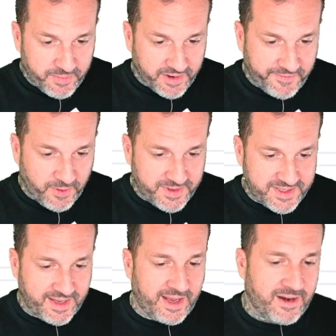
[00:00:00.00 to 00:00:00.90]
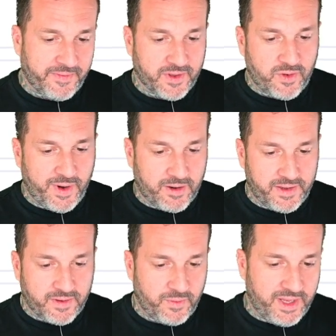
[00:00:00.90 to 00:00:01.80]
But focusing in on the
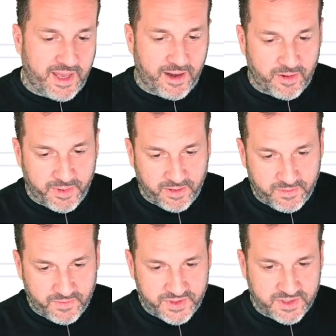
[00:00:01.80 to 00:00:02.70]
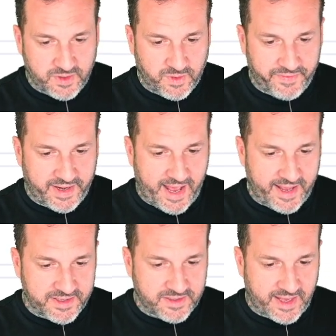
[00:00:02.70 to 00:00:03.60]
query that we care about, which is the one that
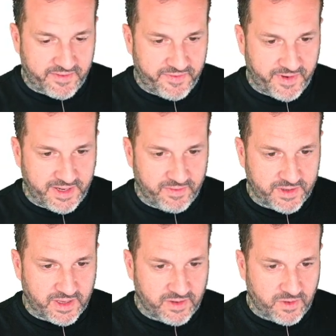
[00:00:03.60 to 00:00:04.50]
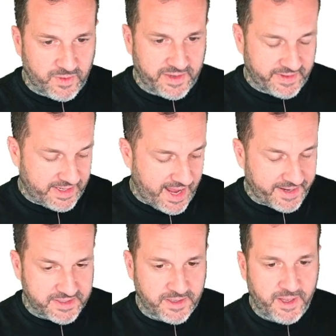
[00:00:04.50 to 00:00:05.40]
has that funny looking GUID in the
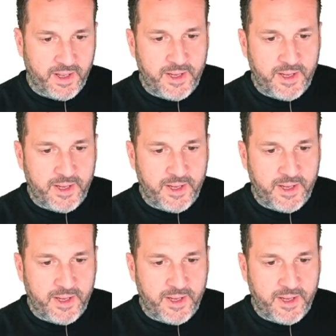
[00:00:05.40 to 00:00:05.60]
text,